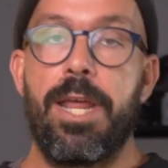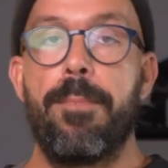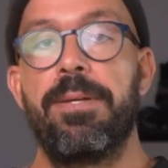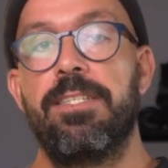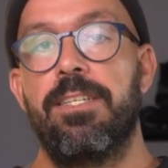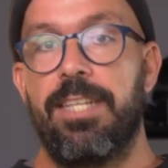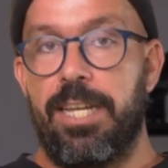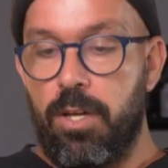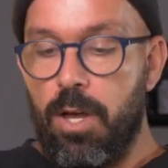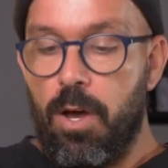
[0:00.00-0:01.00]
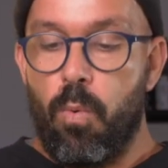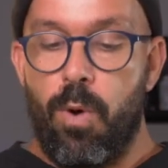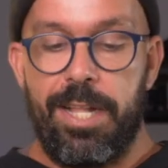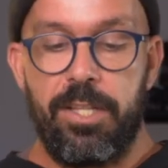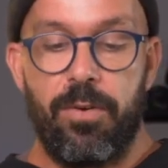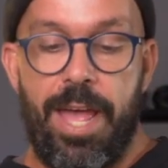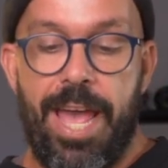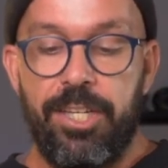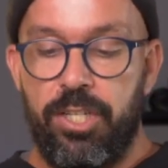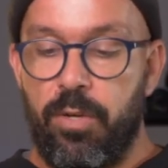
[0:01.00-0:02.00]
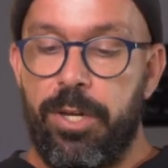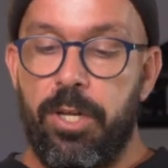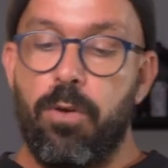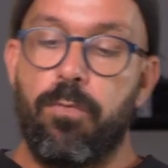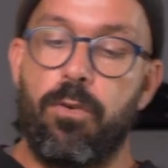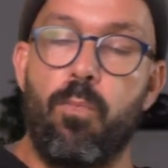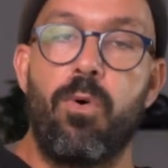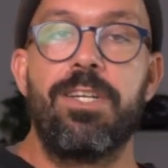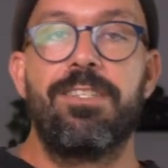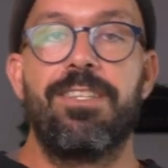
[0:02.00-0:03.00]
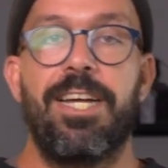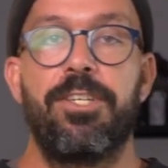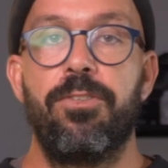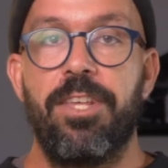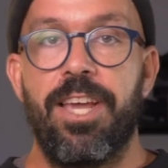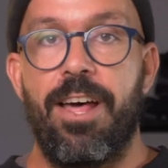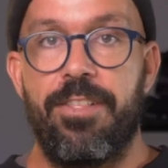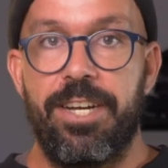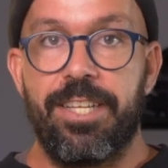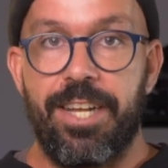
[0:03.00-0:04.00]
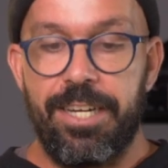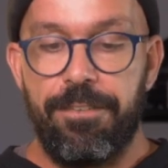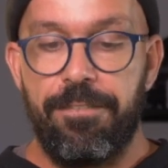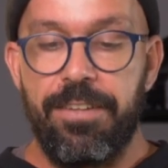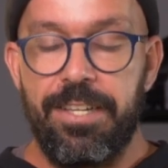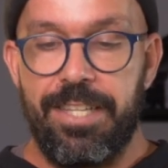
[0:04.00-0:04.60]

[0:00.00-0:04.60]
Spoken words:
happens is that while you're edging, when you go from one side to the other, it kind of feels